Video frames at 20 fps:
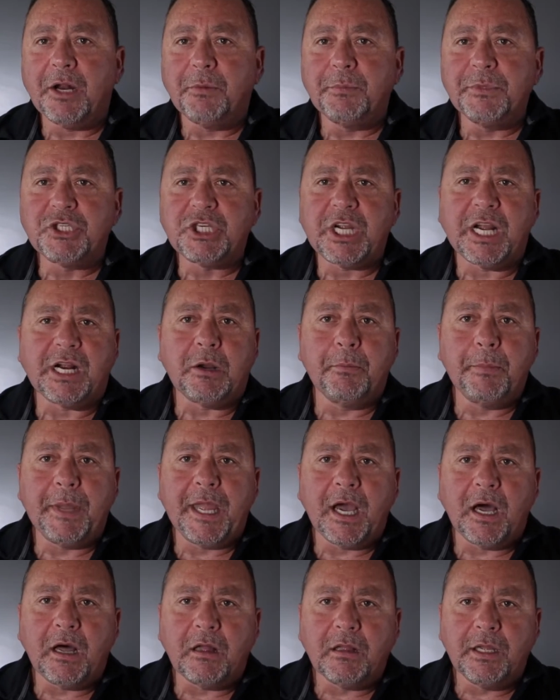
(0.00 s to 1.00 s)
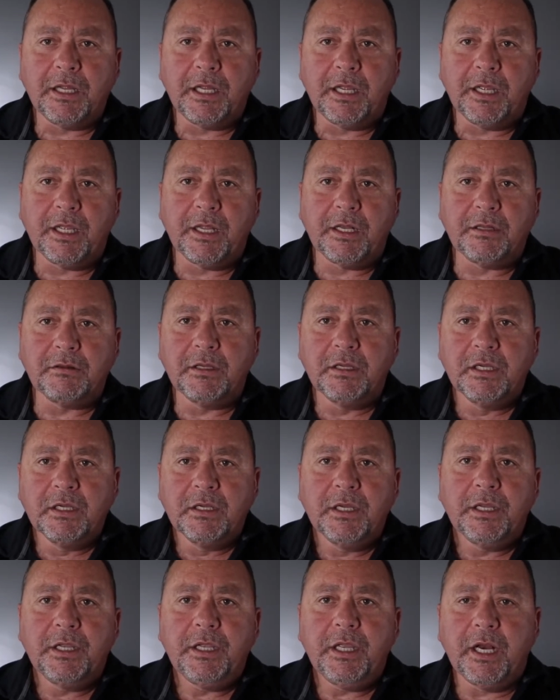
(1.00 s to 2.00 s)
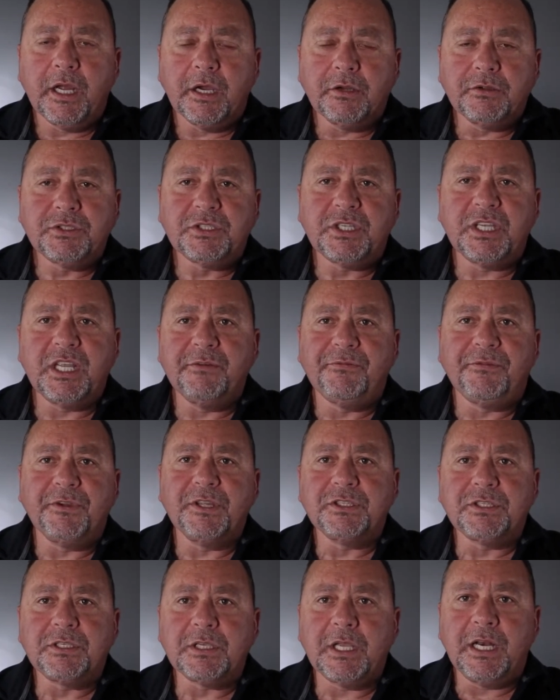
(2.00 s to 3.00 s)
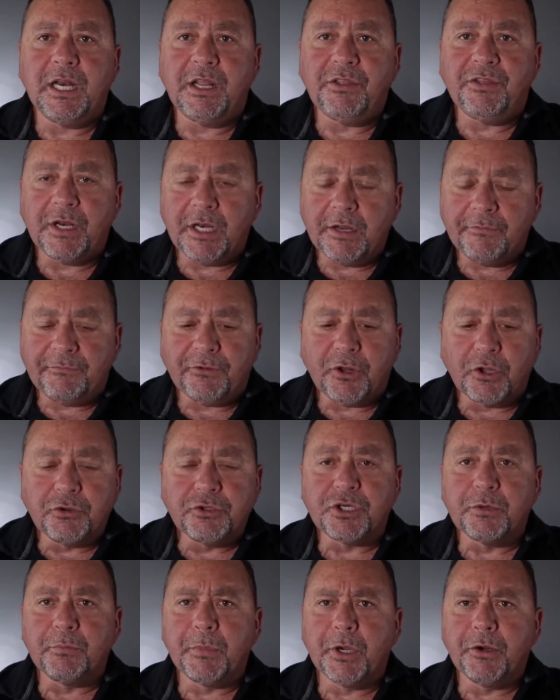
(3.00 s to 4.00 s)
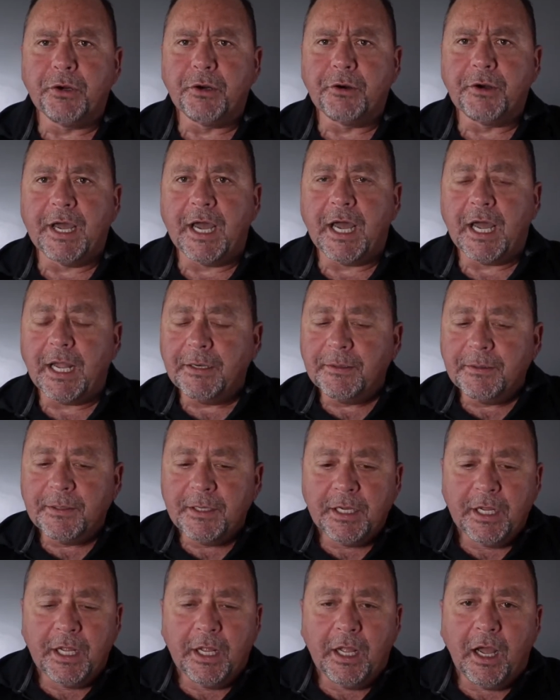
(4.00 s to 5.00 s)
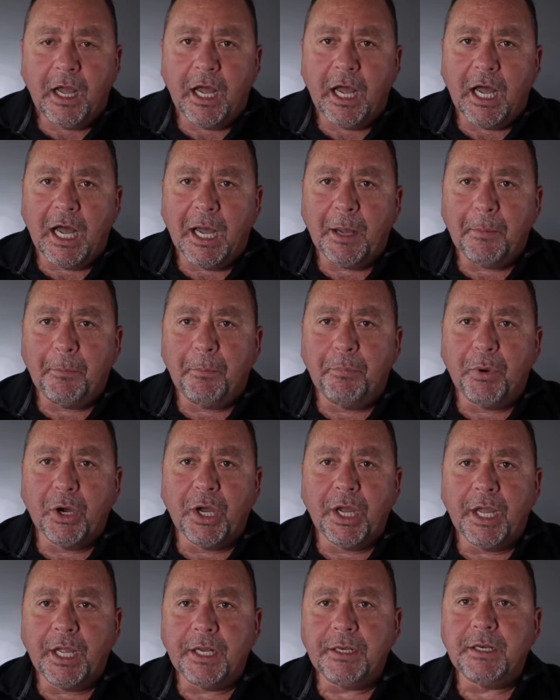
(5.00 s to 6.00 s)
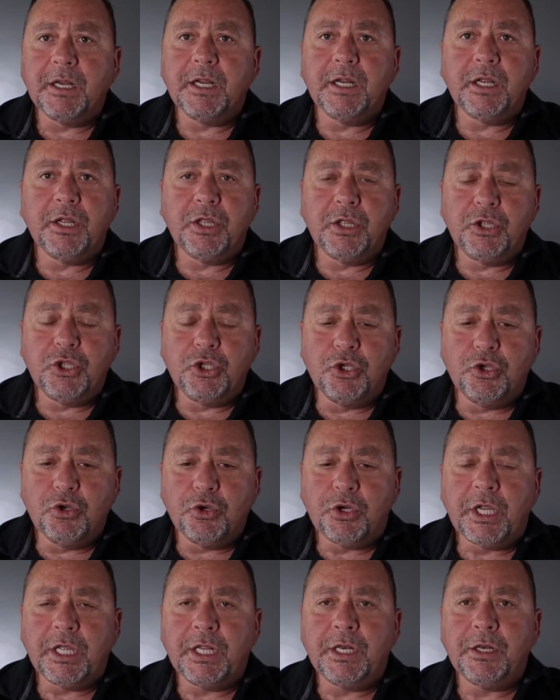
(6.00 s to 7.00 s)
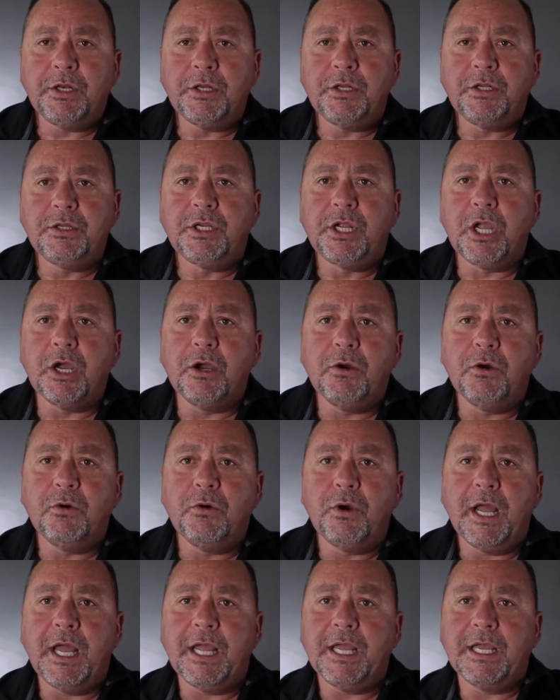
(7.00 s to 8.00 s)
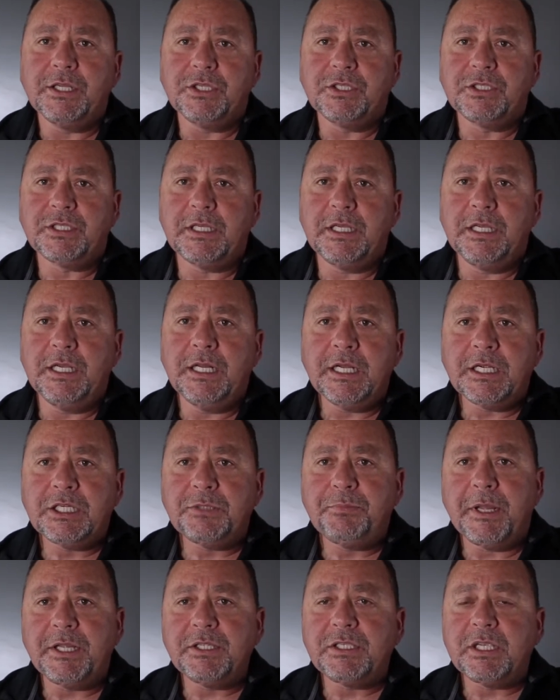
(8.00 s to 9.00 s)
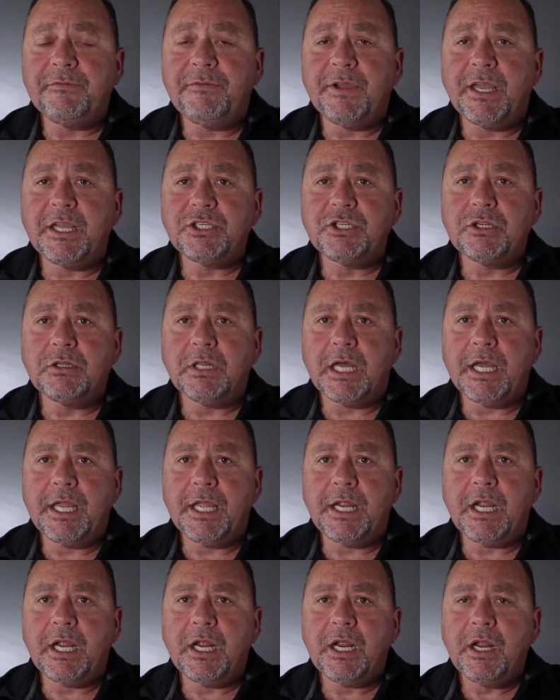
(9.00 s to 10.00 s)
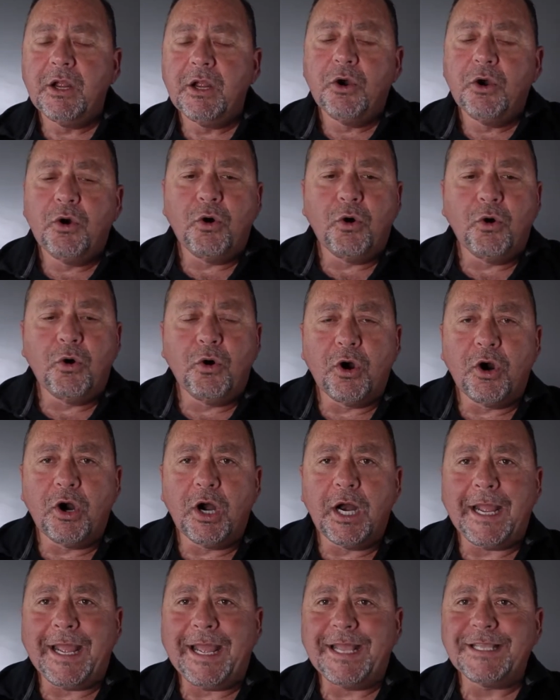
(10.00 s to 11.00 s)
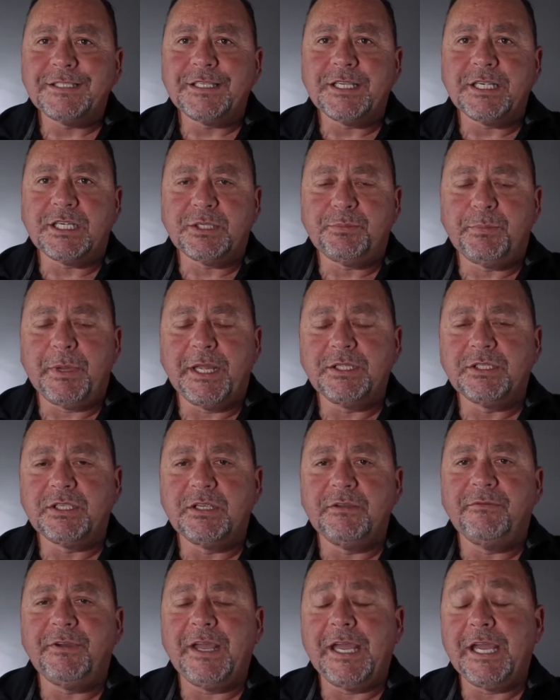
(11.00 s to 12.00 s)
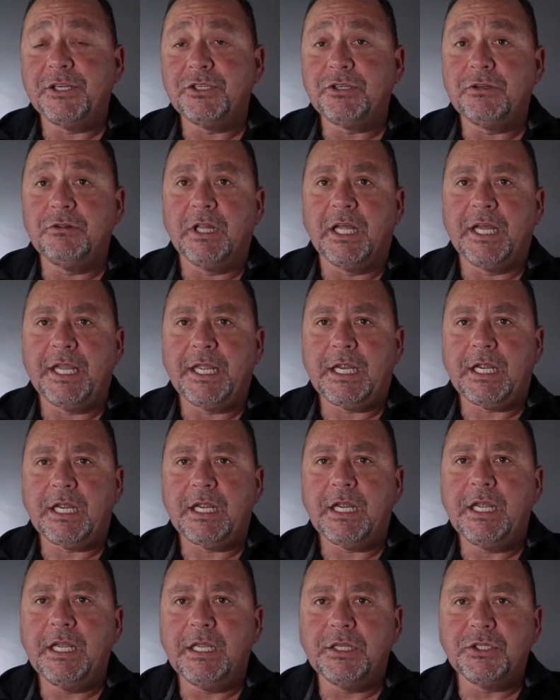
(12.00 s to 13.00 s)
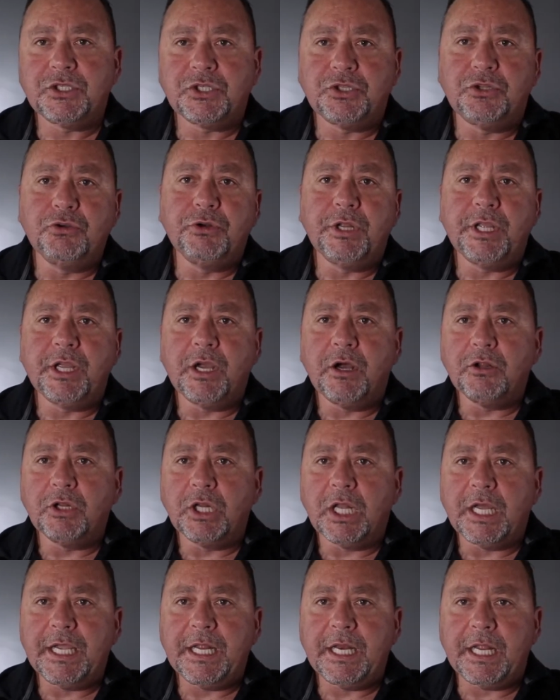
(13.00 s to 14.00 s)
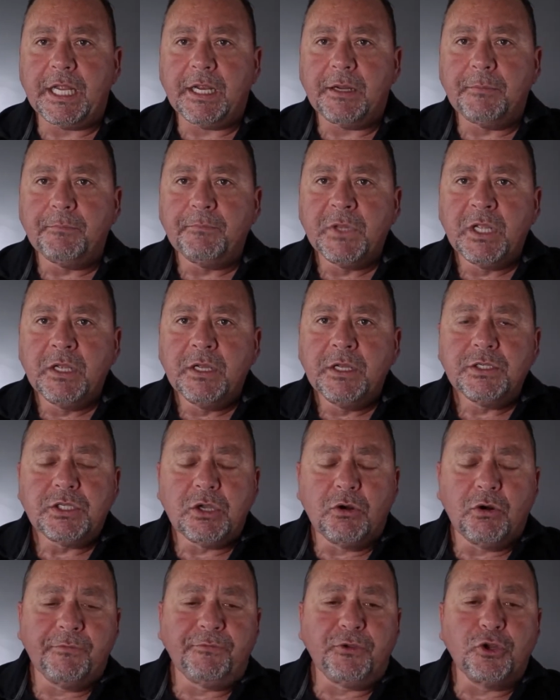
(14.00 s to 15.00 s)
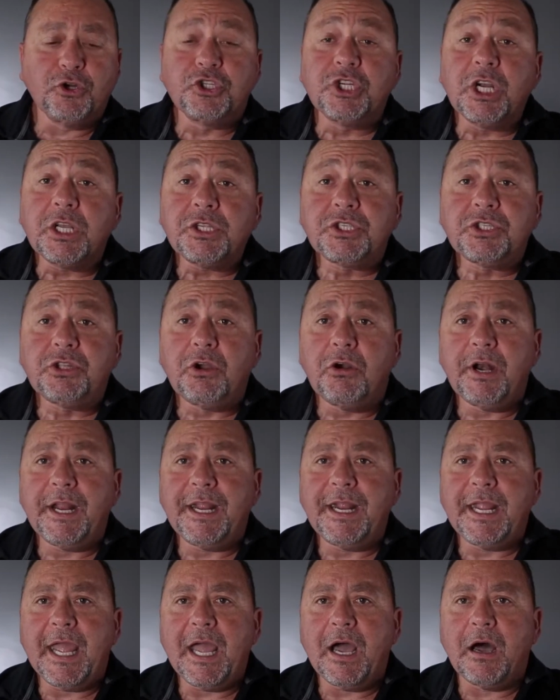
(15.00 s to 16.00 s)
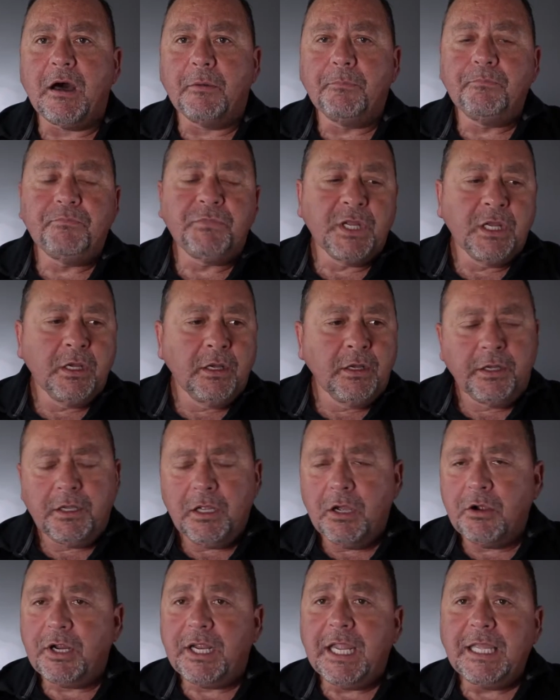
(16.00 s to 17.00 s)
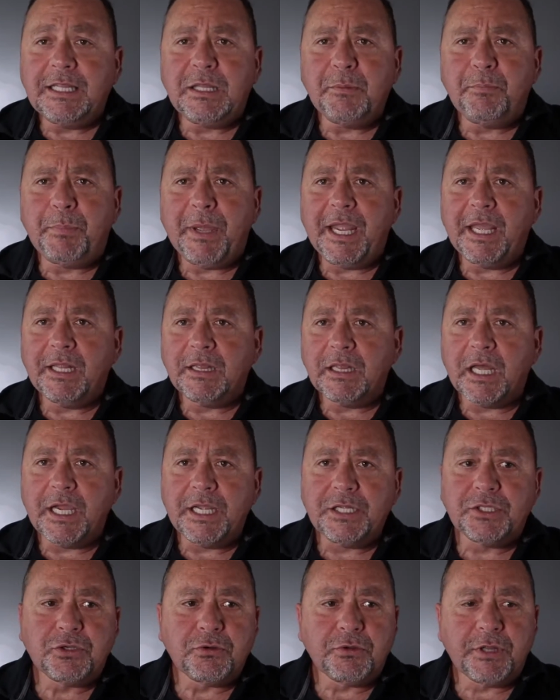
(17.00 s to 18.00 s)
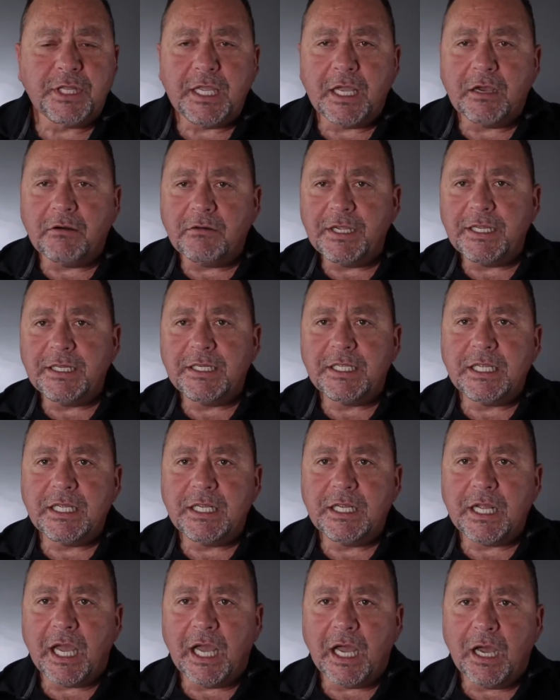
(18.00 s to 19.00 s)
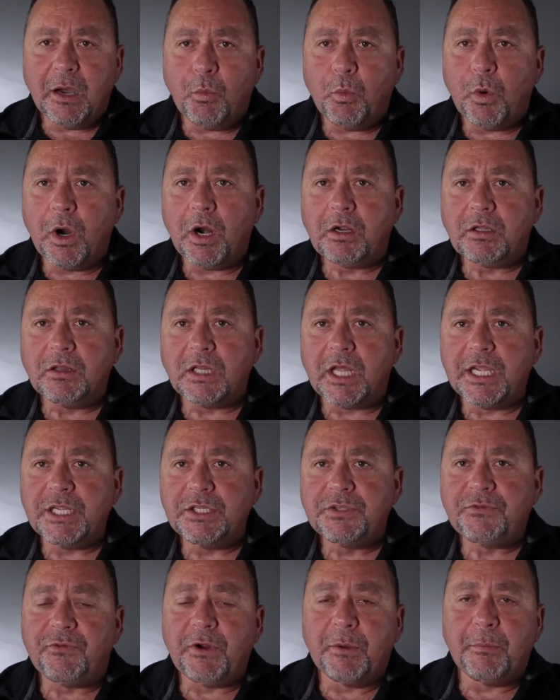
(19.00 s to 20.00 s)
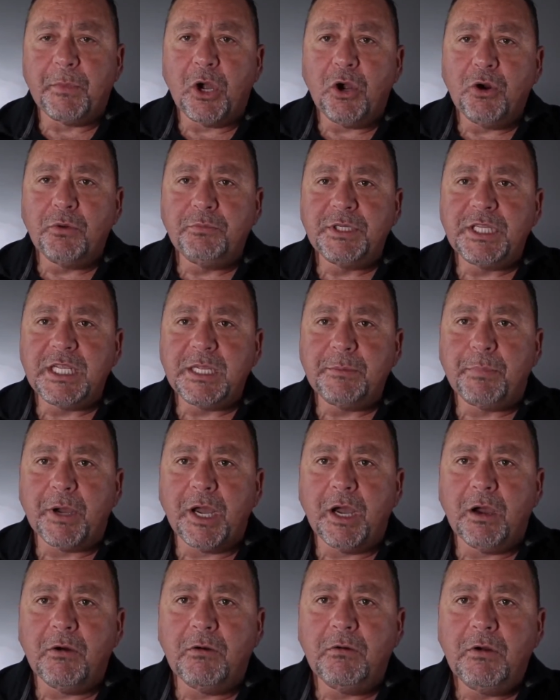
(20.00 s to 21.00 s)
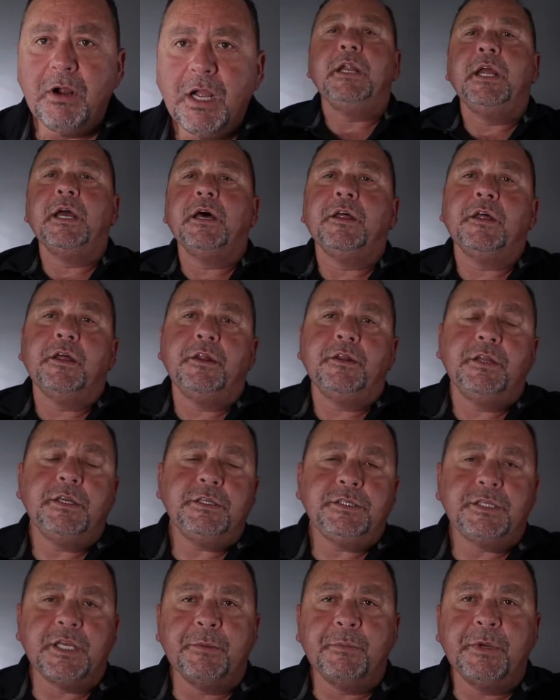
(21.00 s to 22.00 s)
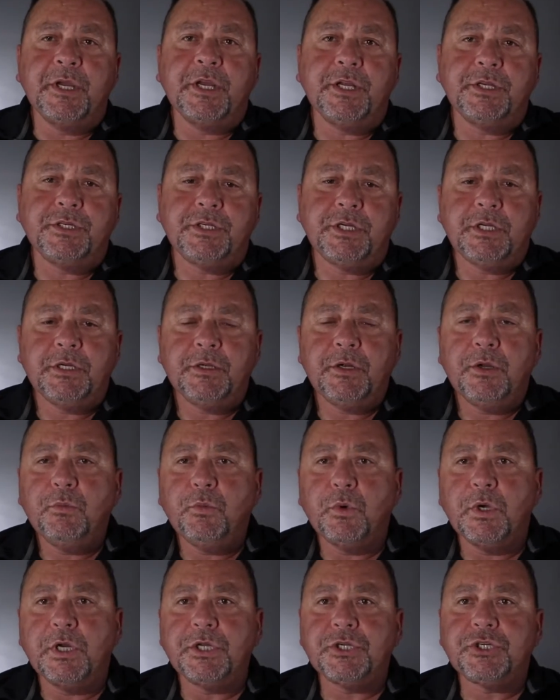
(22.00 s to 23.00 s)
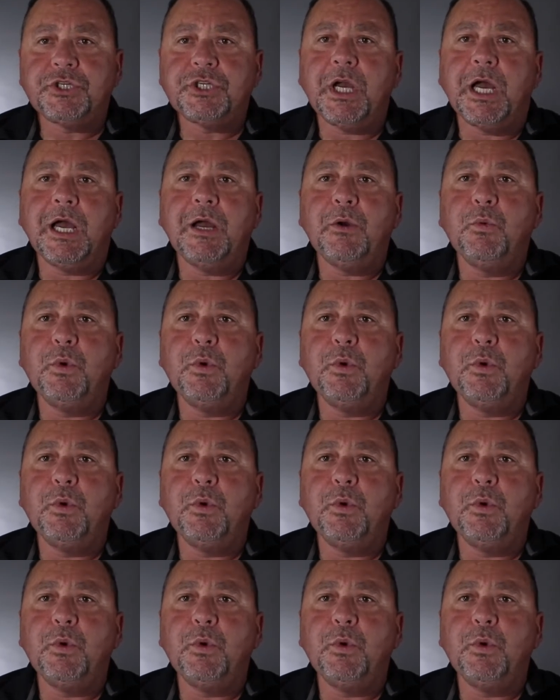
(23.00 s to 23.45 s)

them, check them out, and see if it's anything that floats your boat or not. But you can go as inexpensive as you like or as expensive as you like in studio lighting. So if you're just starting out, get the pan lights or the LED work lights from Home Depot. Now, this image was shot